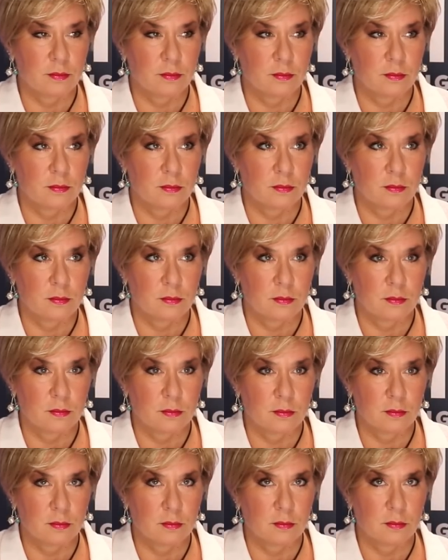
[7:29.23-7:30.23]

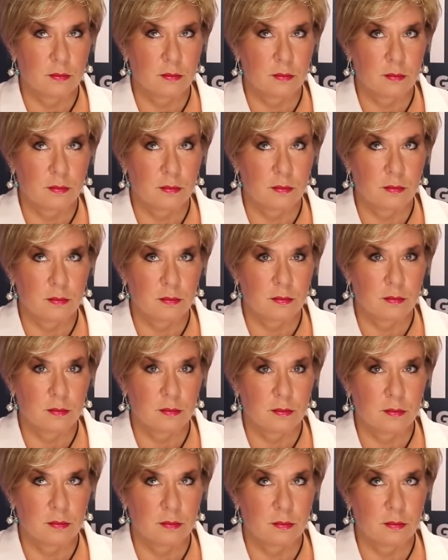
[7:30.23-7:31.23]

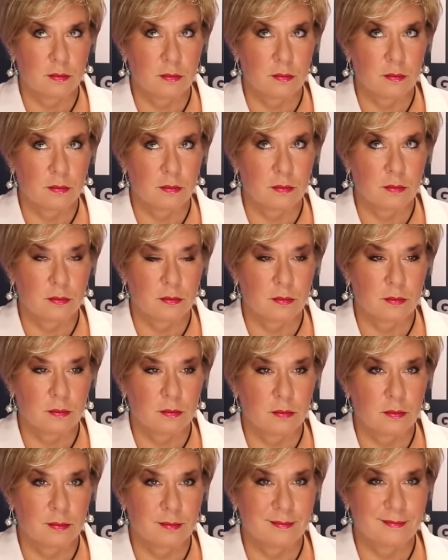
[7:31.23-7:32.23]
(silent)